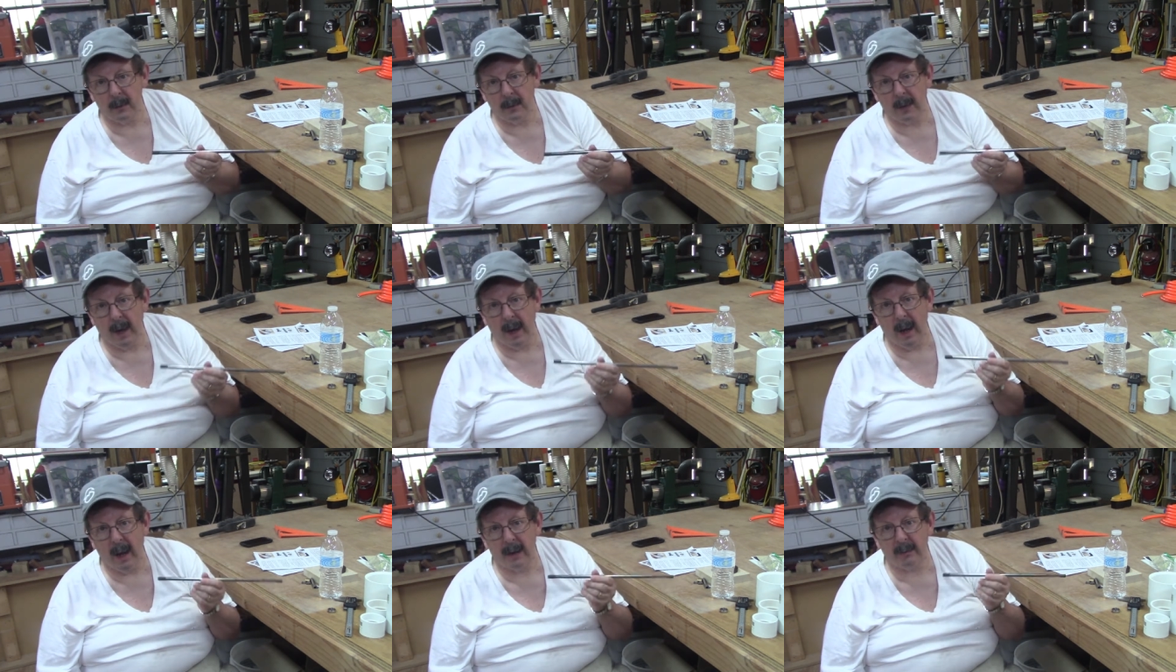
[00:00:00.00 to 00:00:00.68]
It's
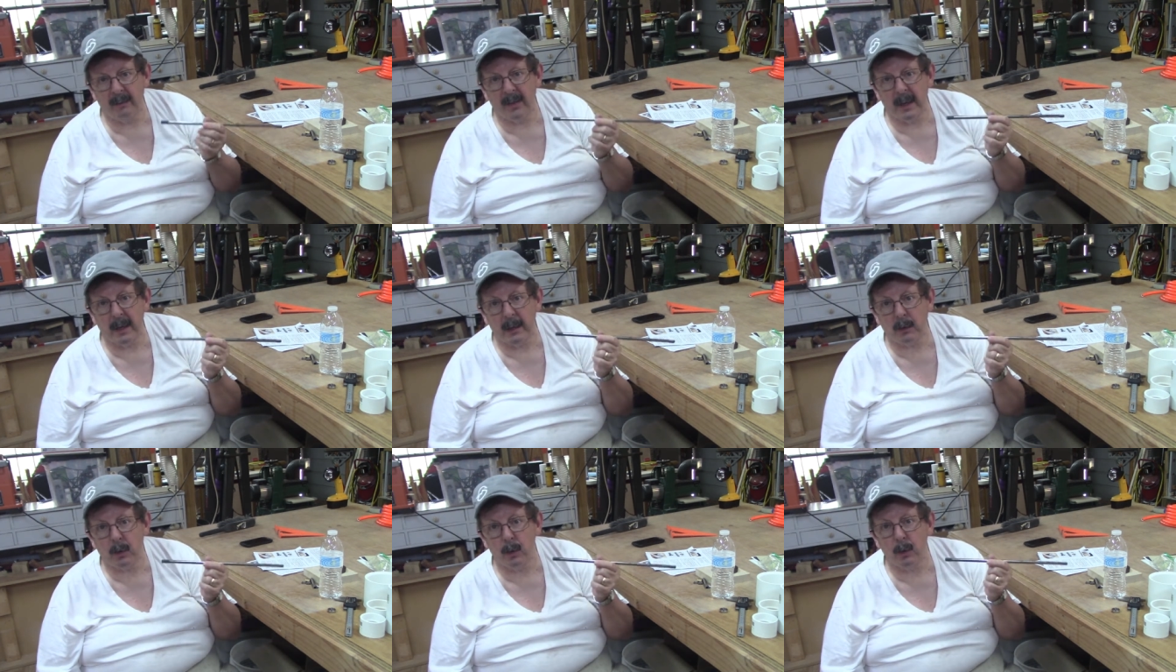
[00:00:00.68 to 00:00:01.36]
kind of like
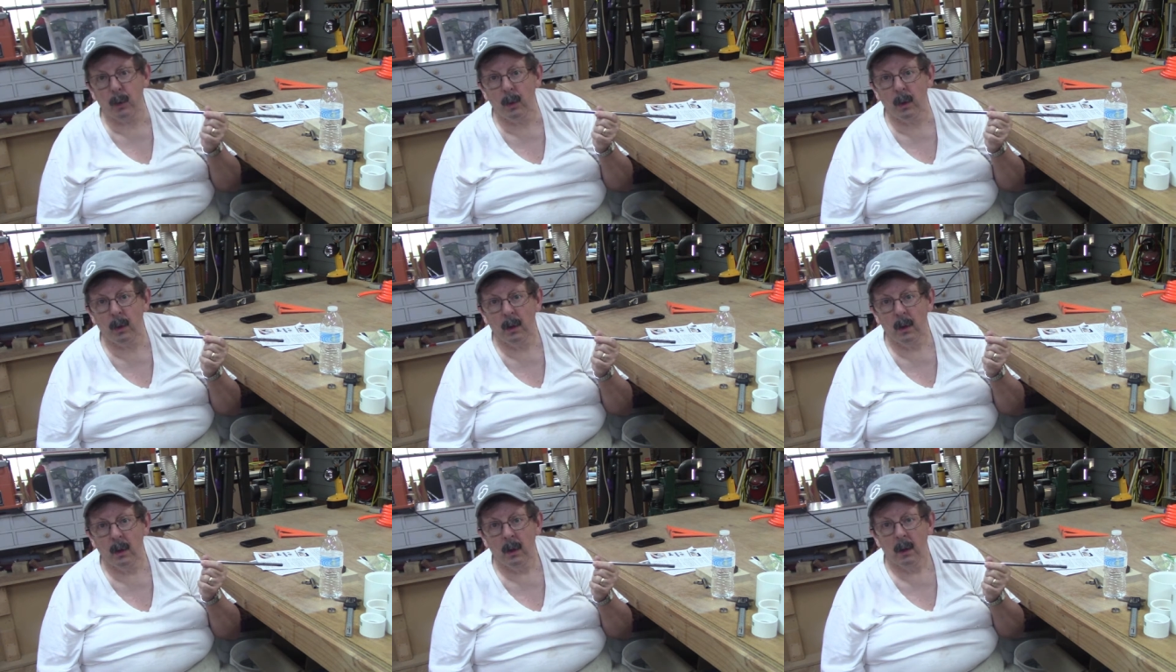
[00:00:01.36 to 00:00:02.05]
fitting to
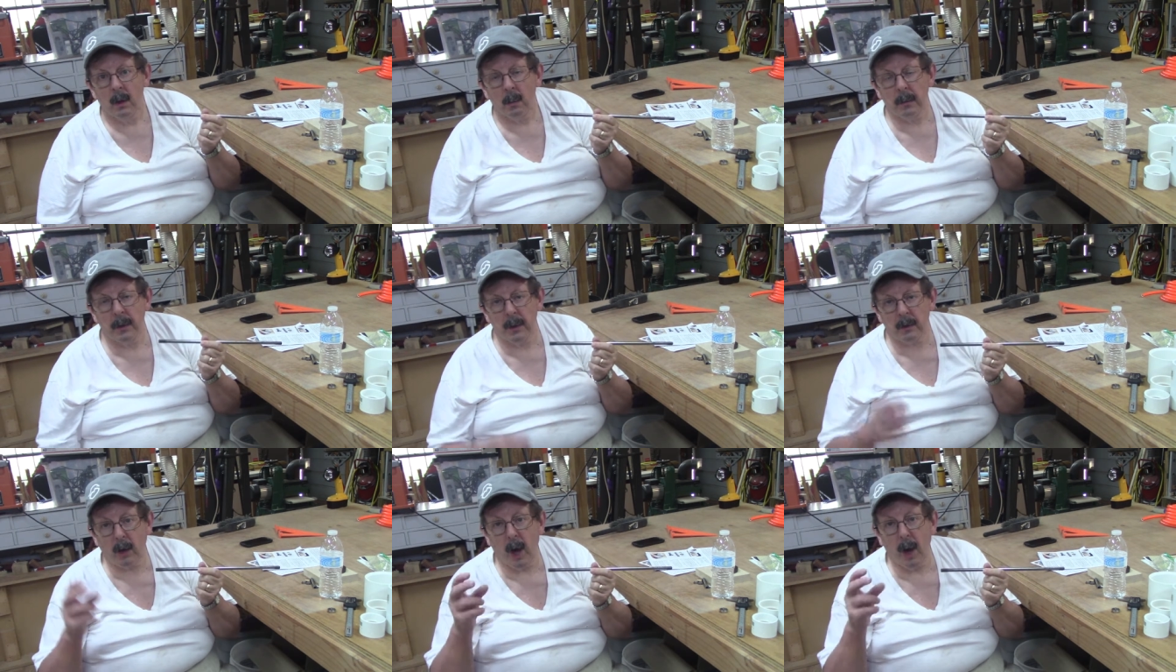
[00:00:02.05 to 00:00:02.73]

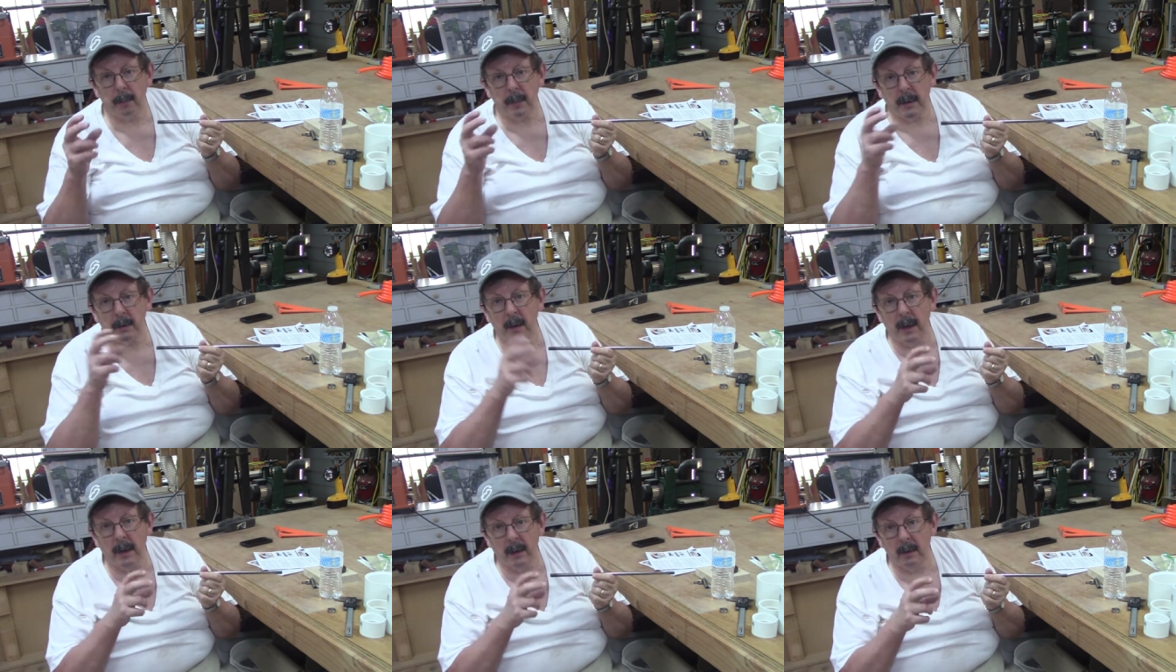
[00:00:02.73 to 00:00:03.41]
the top,
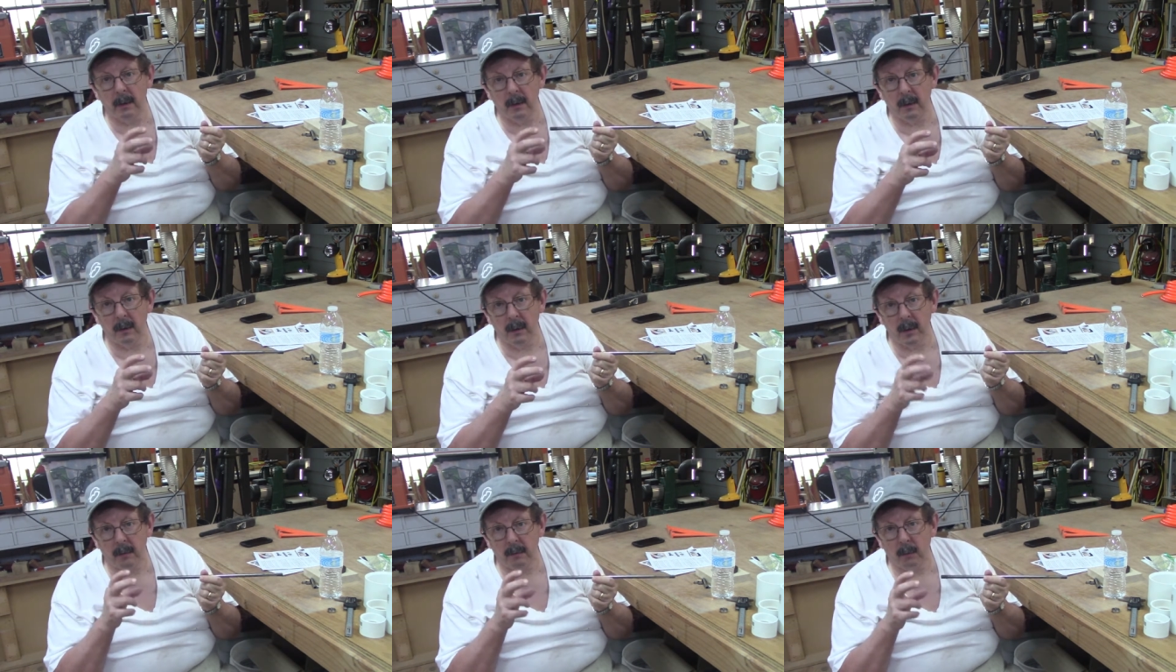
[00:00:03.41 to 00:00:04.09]
and
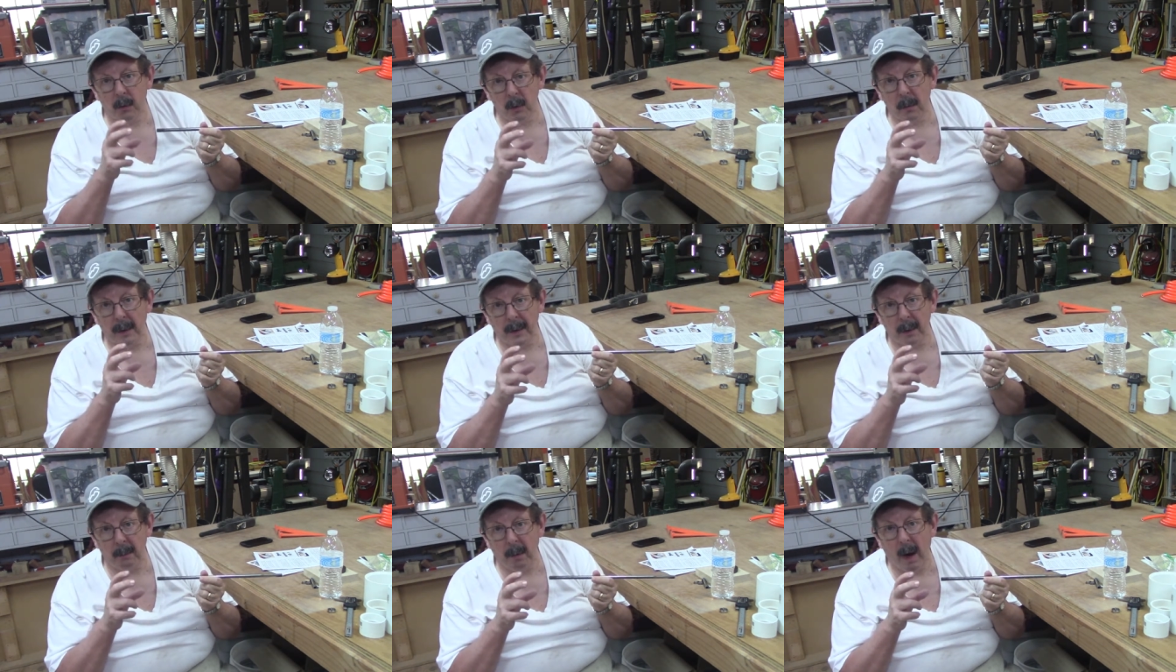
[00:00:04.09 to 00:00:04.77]
when you're
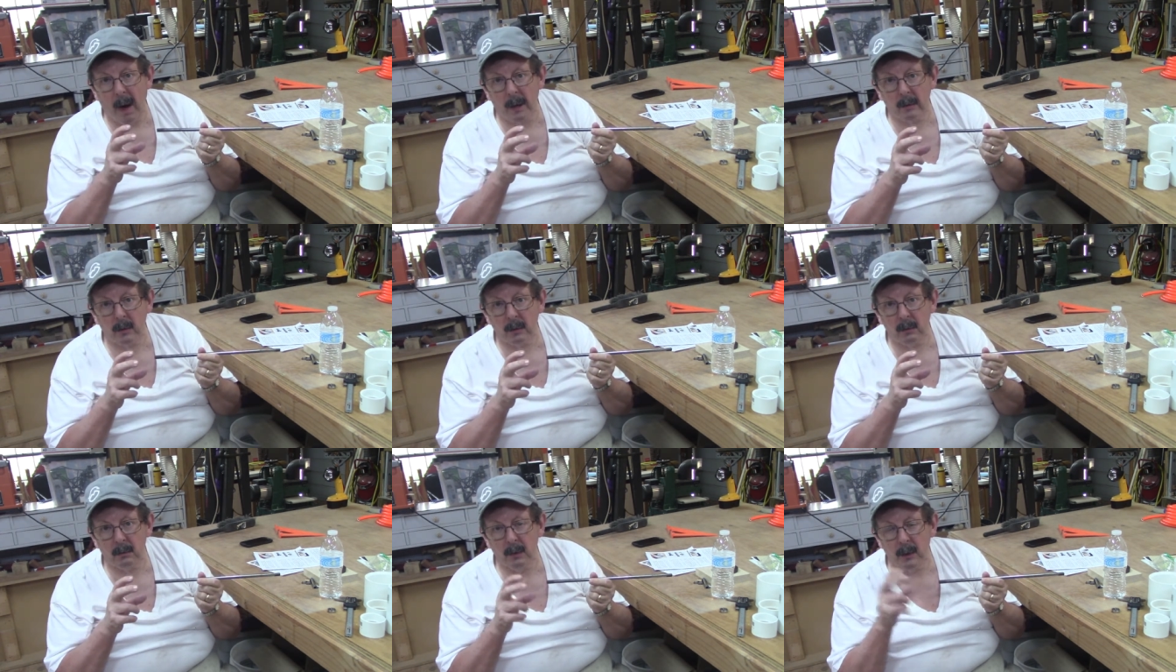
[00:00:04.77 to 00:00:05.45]
making a box,
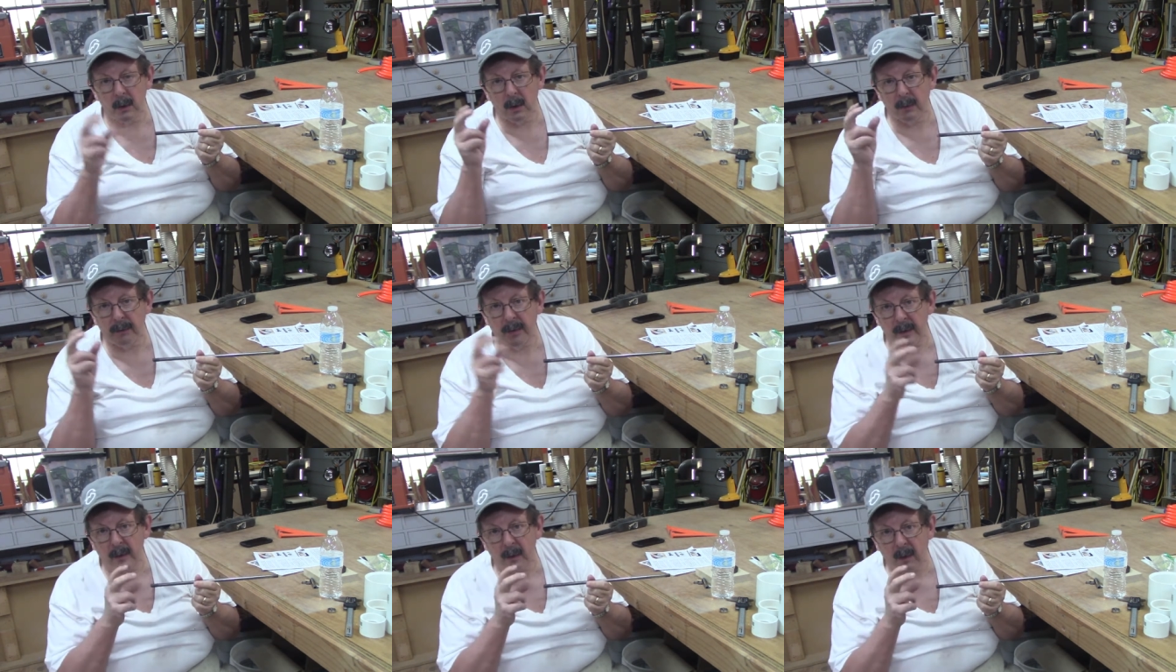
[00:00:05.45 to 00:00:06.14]
and you're going to
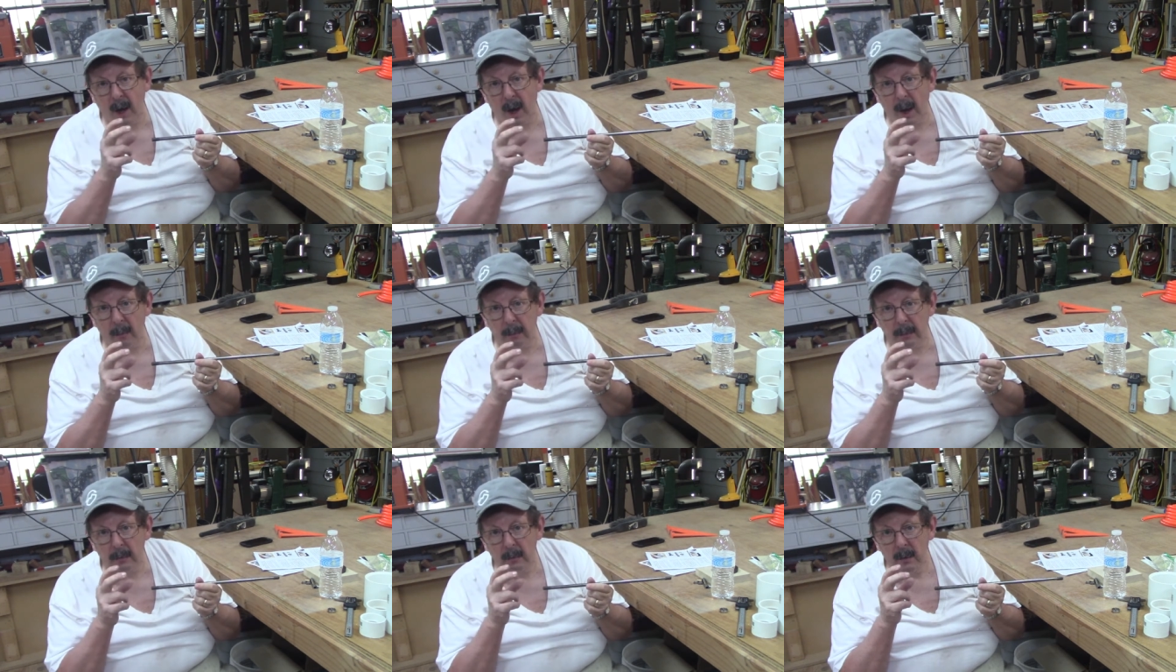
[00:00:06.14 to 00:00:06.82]
fit the
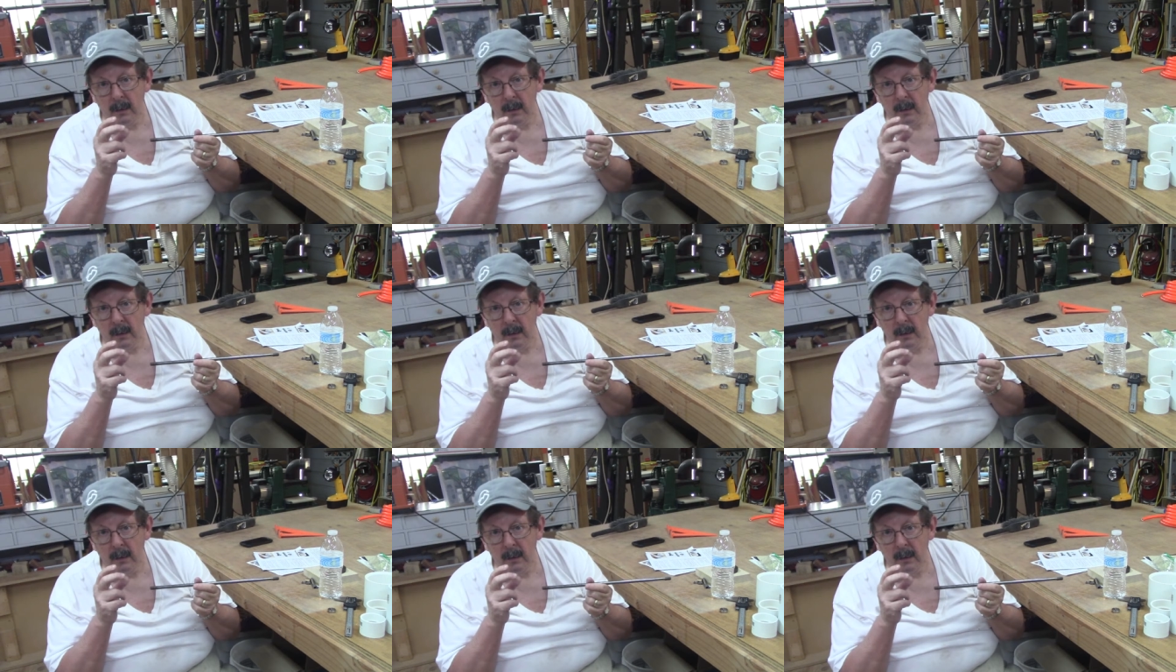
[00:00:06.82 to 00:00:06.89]
top.